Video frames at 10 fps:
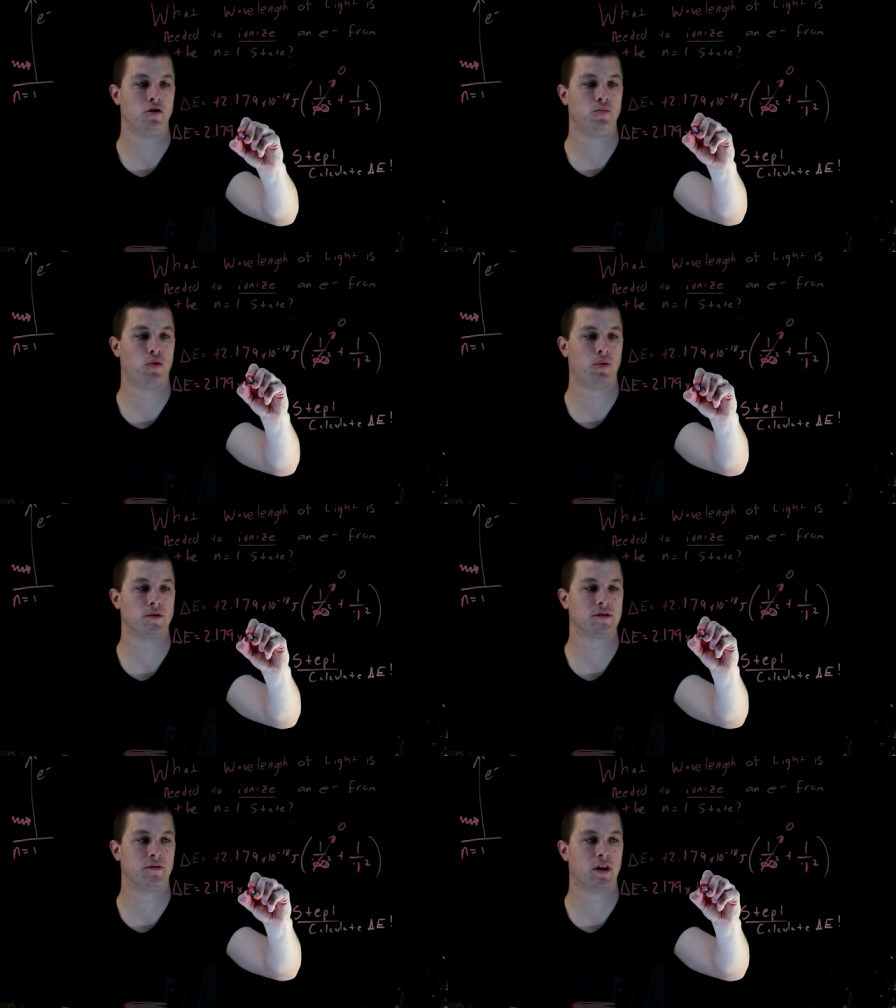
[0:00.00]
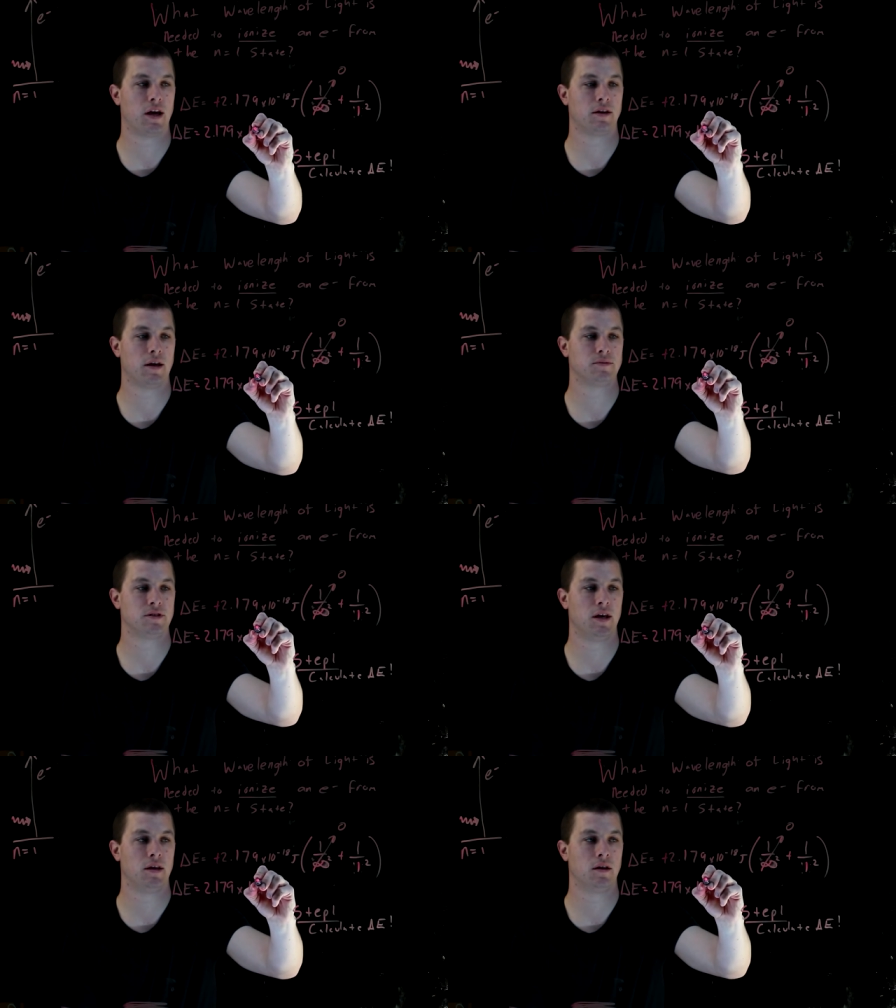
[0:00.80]
2.179 times
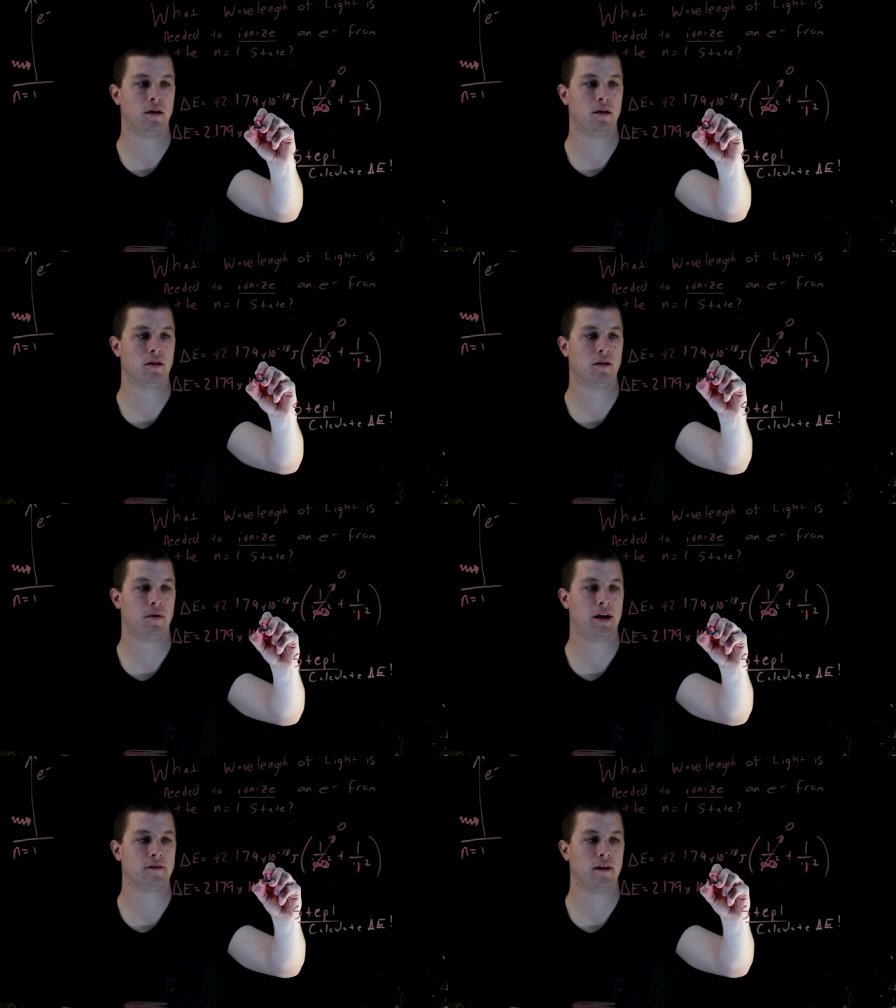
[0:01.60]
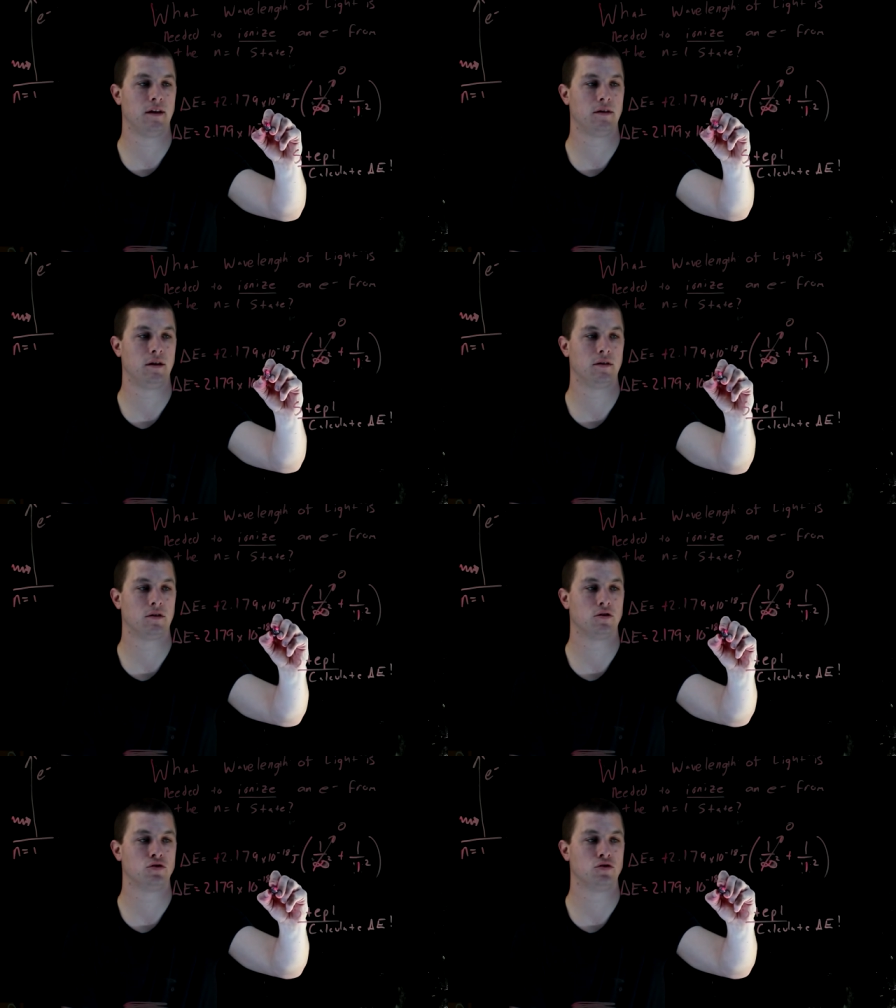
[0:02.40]
10 to the minus 18